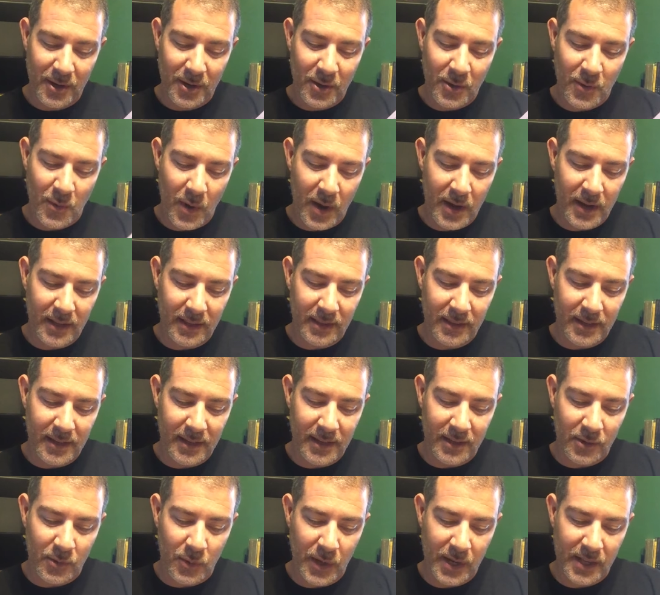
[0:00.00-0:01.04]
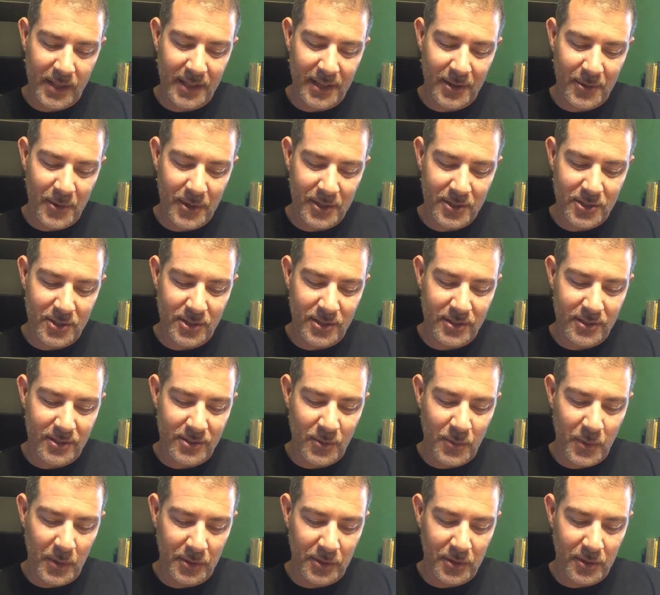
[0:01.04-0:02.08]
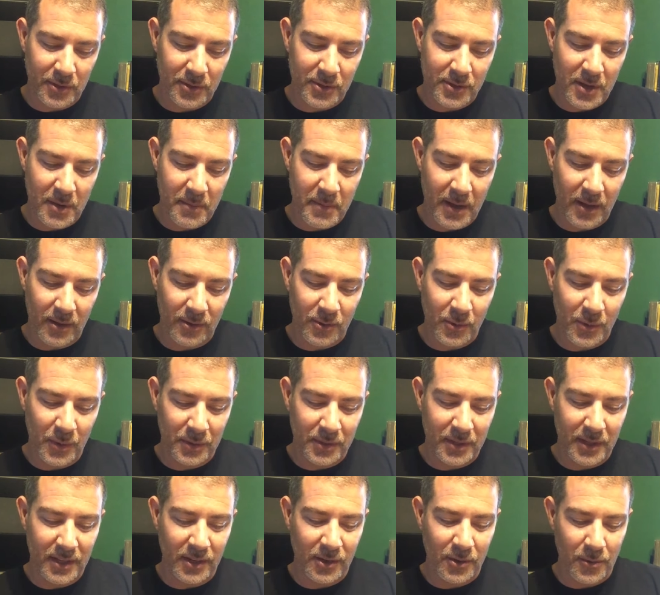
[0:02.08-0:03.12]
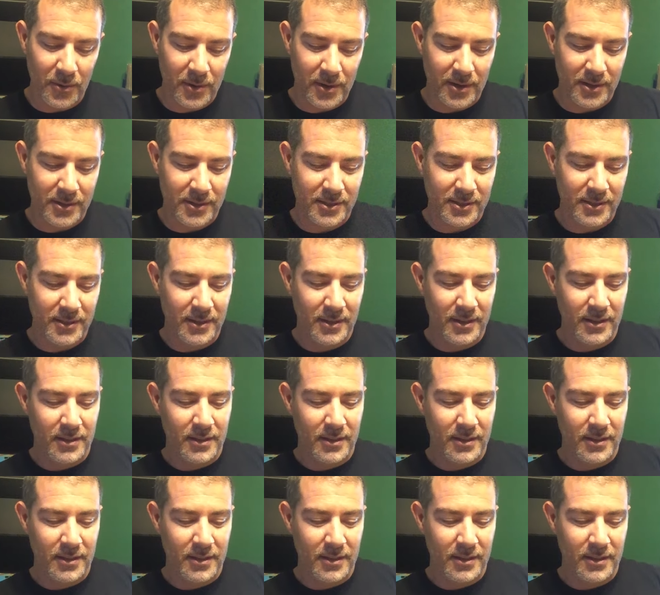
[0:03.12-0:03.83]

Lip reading: quietly and quickly questions quilters about quilting quirks.